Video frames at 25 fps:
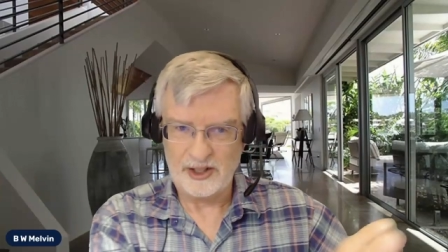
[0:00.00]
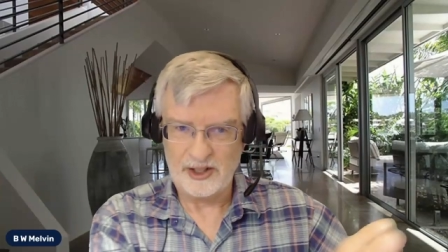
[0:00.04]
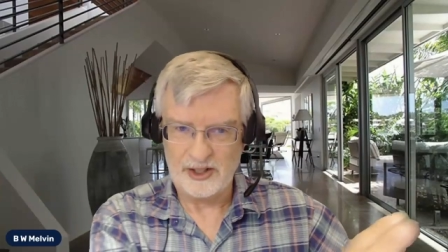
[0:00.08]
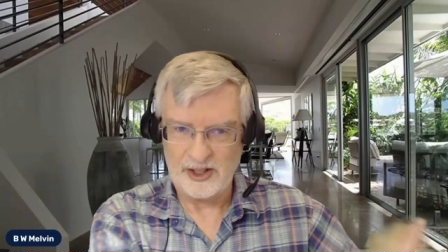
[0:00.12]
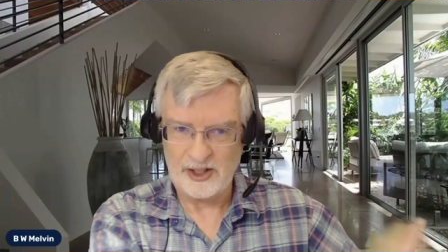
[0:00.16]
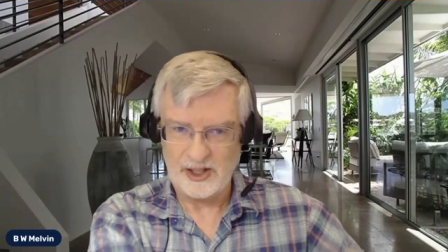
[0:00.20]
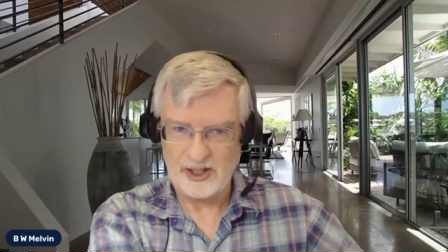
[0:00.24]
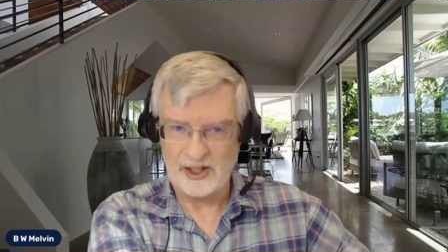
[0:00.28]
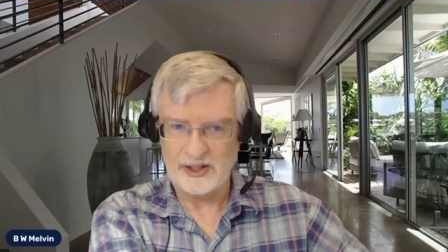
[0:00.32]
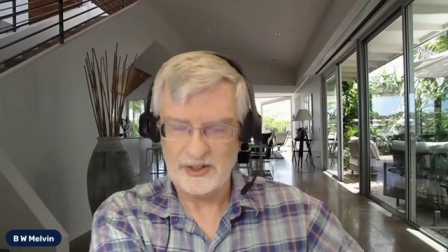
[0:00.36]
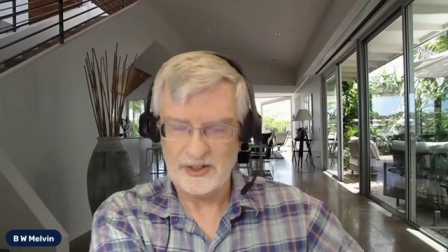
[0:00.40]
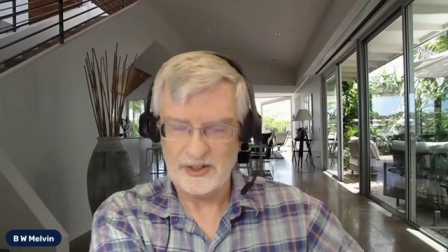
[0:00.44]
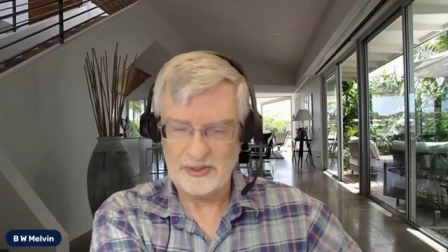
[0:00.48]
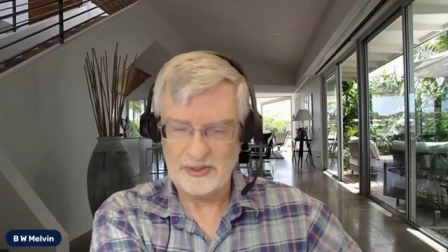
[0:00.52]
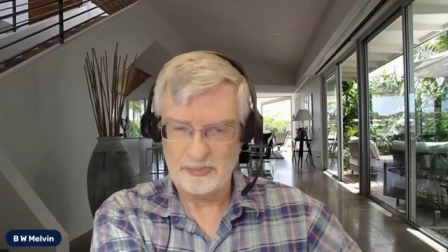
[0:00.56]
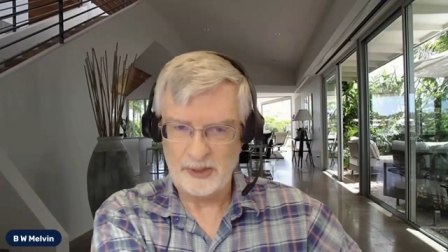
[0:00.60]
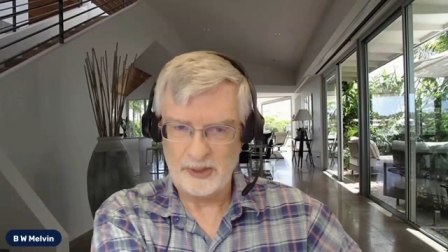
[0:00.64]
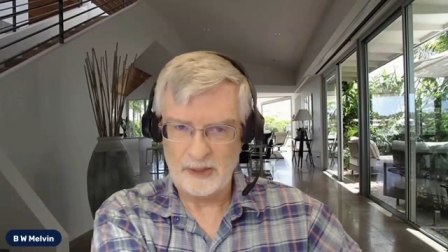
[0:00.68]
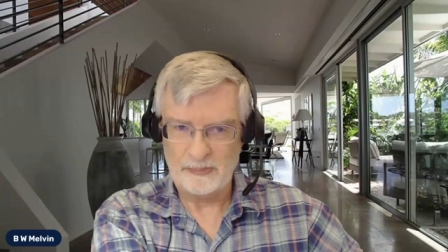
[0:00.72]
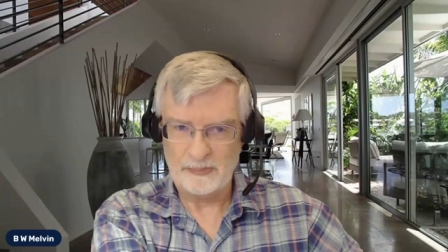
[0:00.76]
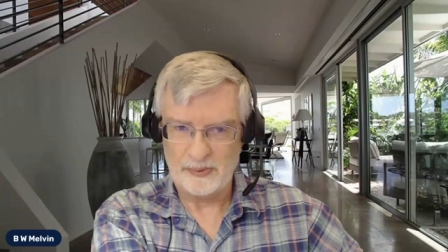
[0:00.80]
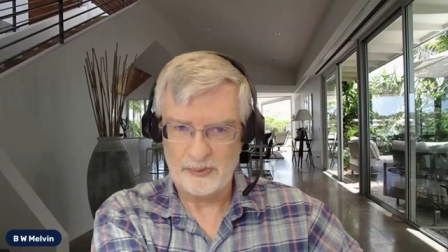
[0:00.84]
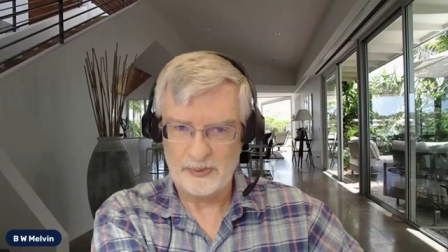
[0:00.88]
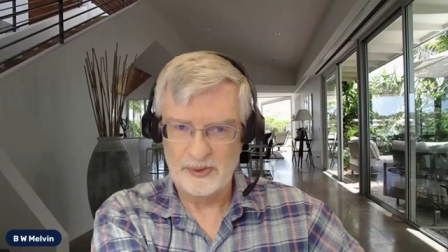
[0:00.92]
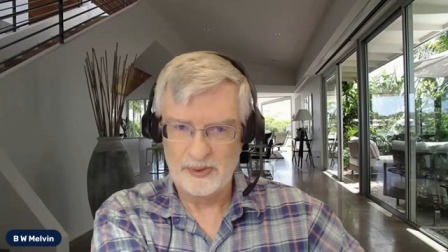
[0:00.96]
Lodge
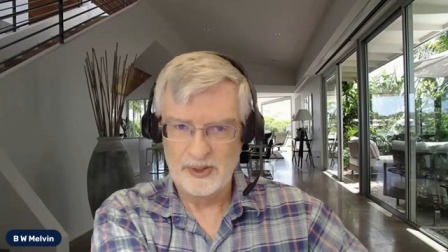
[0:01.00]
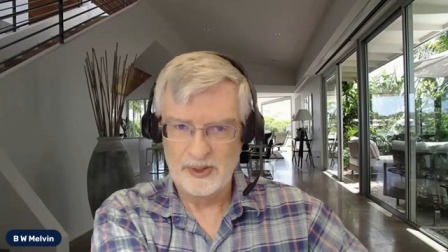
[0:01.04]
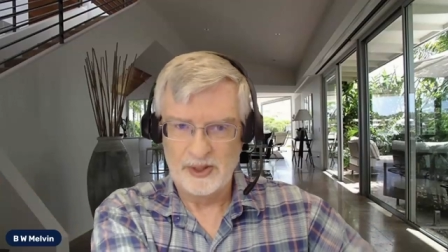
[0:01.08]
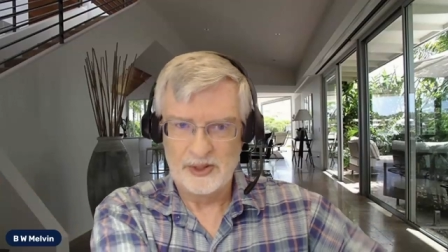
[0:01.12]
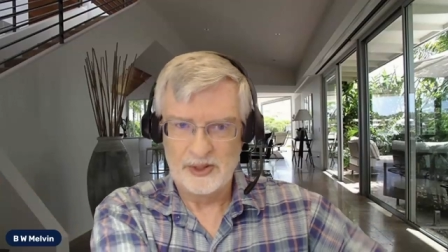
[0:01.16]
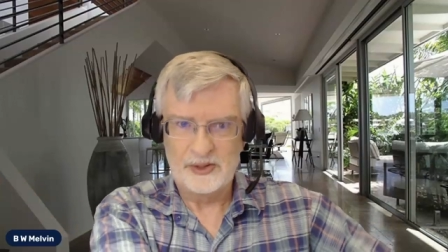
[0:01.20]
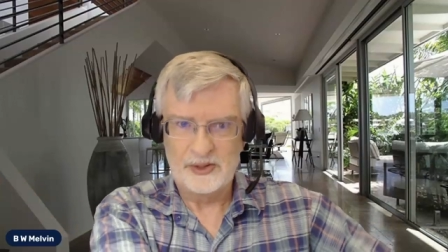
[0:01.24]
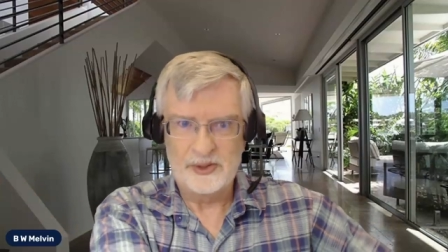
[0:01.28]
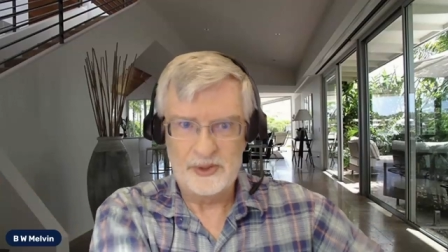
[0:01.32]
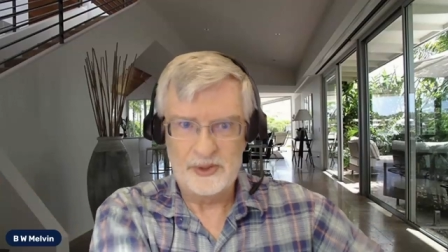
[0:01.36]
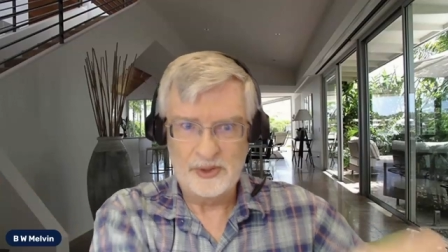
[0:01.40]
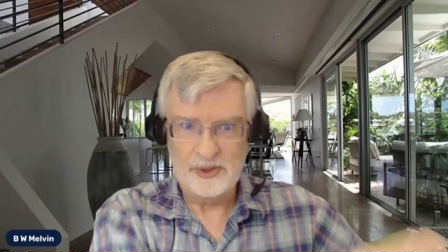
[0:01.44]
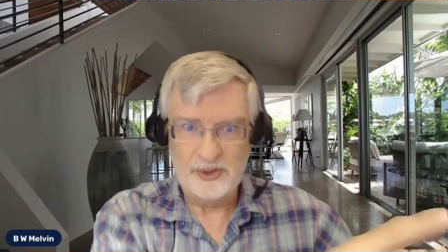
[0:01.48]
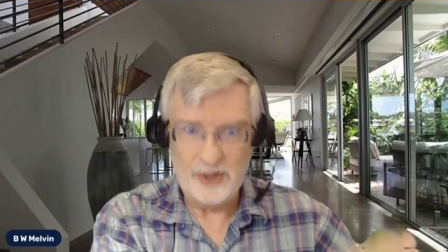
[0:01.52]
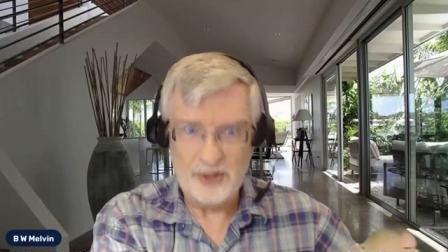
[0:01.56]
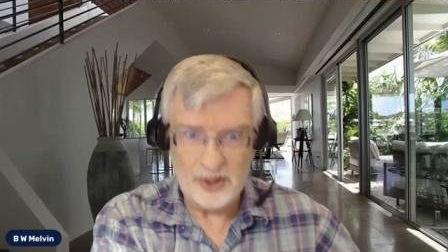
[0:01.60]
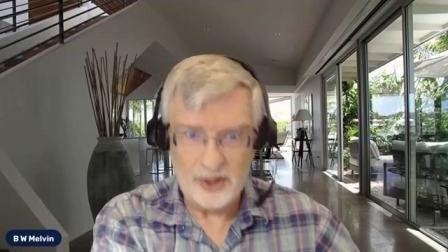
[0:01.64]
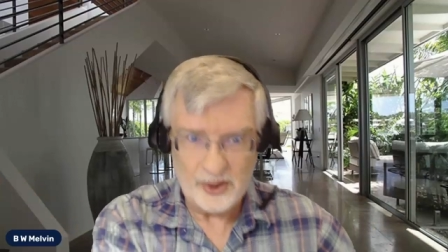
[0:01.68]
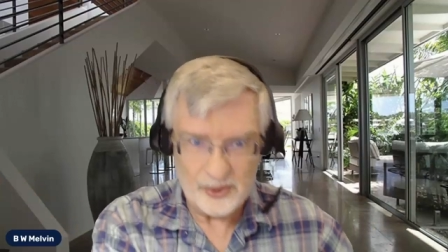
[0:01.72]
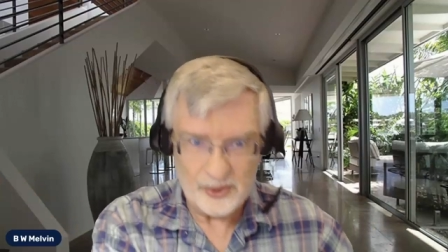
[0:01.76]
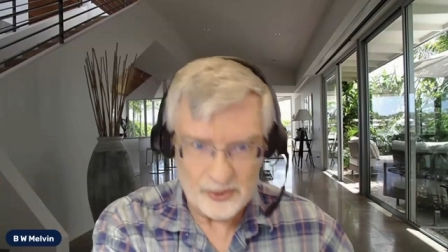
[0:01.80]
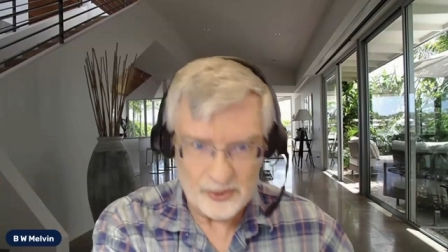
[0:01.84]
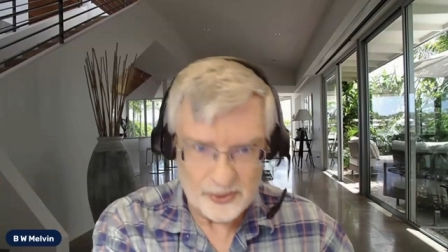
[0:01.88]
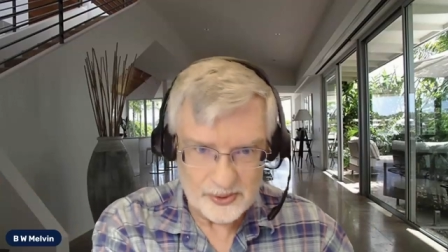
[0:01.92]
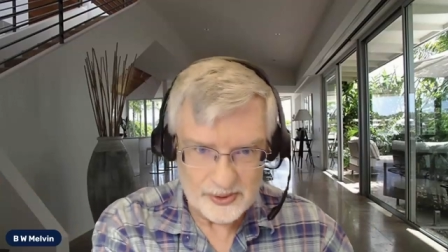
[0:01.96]
people to
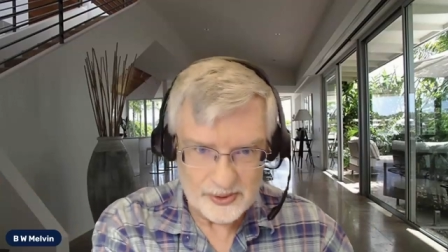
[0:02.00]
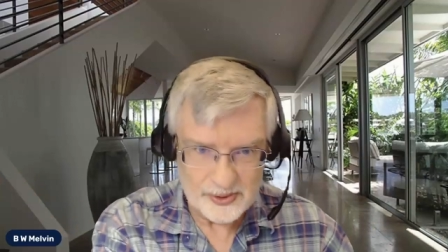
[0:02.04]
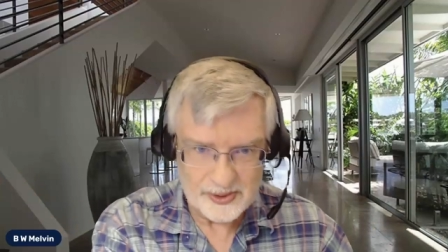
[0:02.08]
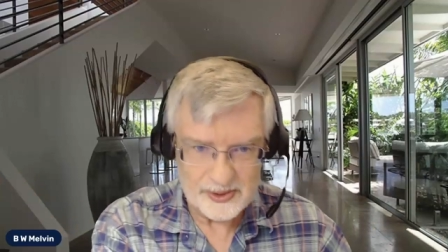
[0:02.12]
do.